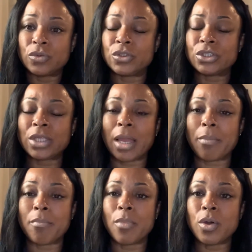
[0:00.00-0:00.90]
Just like
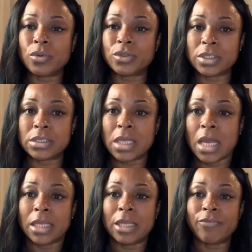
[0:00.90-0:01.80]
Moses
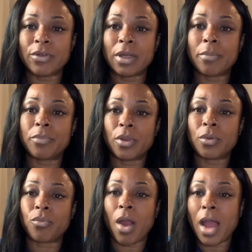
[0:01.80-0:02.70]
lifted up the
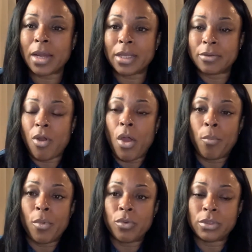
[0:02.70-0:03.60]
rod and uh,
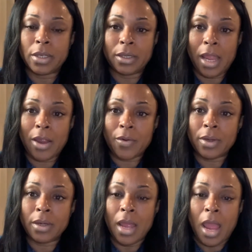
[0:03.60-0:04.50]
Mo and Aaron,
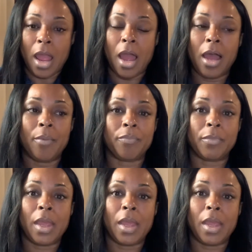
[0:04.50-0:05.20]
um,